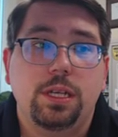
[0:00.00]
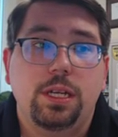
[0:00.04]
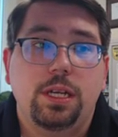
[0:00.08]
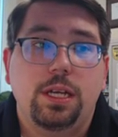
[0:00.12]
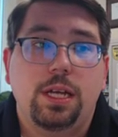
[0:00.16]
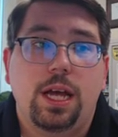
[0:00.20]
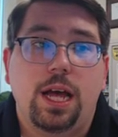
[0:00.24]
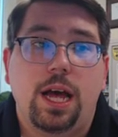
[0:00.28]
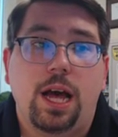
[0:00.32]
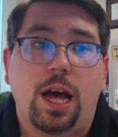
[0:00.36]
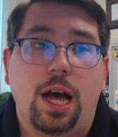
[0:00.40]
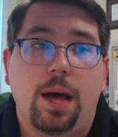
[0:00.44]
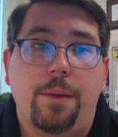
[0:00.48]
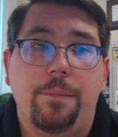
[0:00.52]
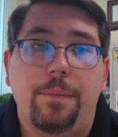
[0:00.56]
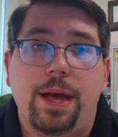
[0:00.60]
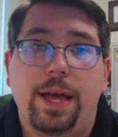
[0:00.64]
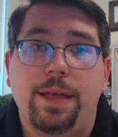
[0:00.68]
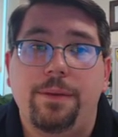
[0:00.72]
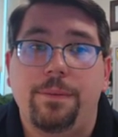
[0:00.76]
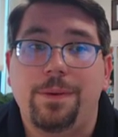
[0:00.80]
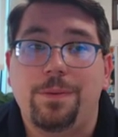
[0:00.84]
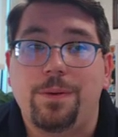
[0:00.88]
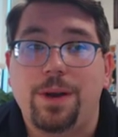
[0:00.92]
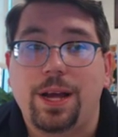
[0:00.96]
Um, and we
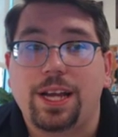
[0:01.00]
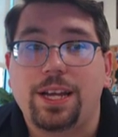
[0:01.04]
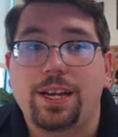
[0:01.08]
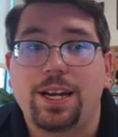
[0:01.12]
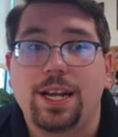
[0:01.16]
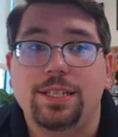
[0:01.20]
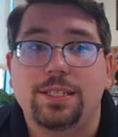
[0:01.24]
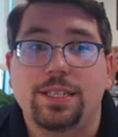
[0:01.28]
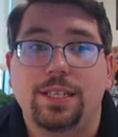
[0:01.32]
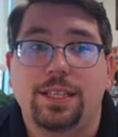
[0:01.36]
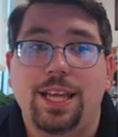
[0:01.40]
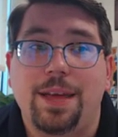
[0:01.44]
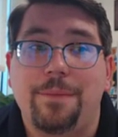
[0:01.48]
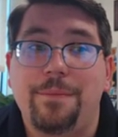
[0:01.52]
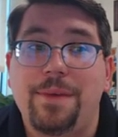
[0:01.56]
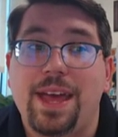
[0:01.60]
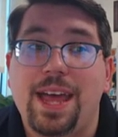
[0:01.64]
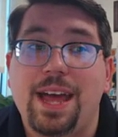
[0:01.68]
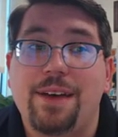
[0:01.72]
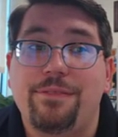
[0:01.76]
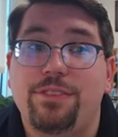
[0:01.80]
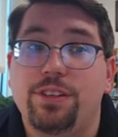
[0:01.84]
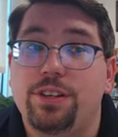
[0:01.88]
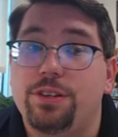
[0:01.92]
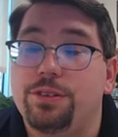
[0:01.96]
recognize that they may have
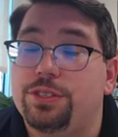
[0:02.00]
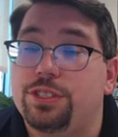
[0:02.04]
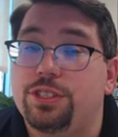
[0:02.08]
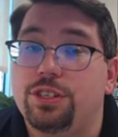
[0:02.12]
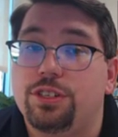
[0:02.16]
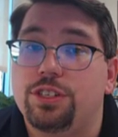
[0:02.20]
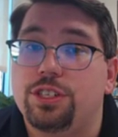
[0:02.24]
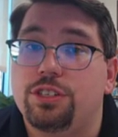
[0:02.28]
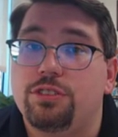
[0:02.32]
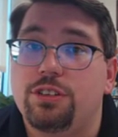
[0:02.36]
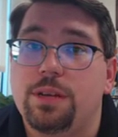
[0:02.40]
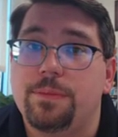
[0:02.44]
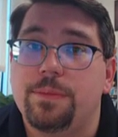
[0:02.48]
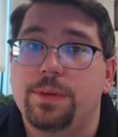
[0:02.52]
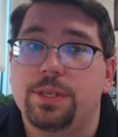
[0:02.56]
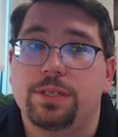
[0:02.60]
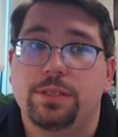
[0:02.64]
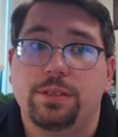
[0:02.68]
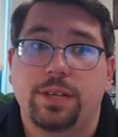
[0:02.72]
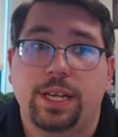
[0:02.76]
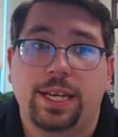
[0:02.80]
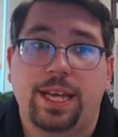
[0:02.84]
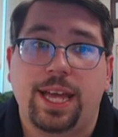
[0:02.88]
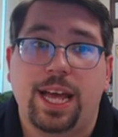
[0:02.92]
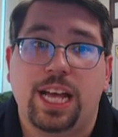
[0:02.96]
to do certain treatments like
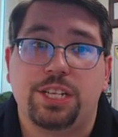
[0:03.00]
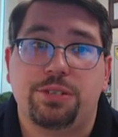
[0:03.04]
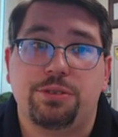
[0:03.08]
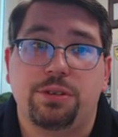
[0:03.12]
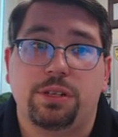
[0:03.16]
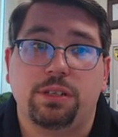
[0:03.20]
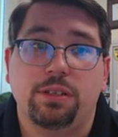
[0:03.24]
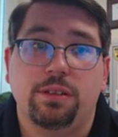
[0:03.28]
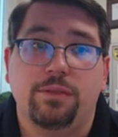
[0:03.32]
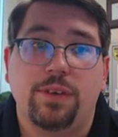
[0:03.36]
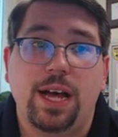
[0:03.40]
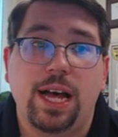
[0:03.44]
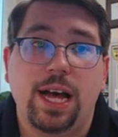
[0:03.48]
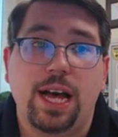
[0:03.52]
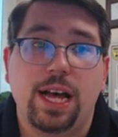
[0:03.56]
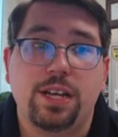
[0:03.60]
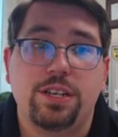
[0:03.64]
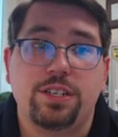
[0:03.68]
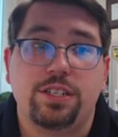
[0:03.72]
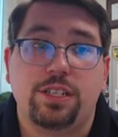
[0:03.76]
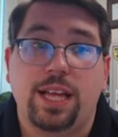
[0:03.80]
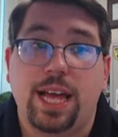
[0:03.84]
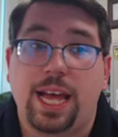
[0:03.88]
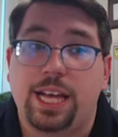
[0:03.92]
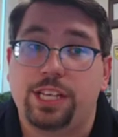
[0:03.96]
gastric lavage,
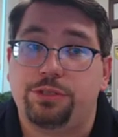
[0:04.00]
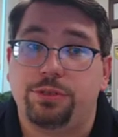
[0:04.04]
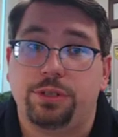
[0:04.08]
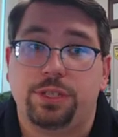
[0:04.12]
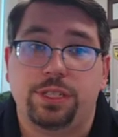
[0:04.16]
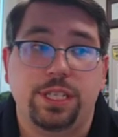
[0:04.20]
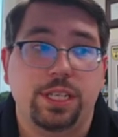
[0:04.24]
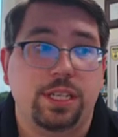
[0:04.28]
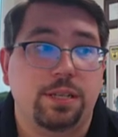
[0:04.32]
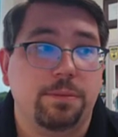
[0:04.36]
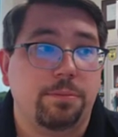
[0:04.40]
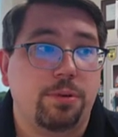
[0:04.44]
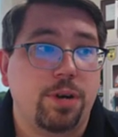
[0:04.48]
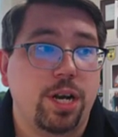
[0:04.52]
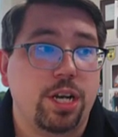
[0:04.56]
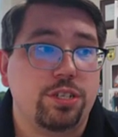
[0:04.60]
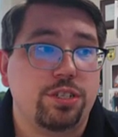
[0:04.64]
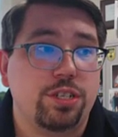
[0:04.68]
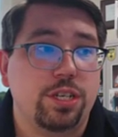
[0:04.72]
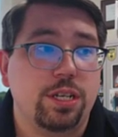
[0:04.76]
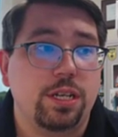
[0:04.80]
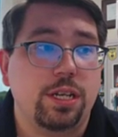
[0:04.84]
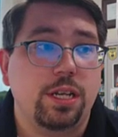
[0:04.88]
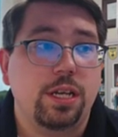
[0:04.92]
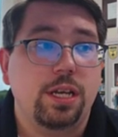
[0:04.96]
gastric
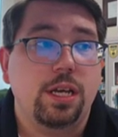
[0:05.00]
decompression,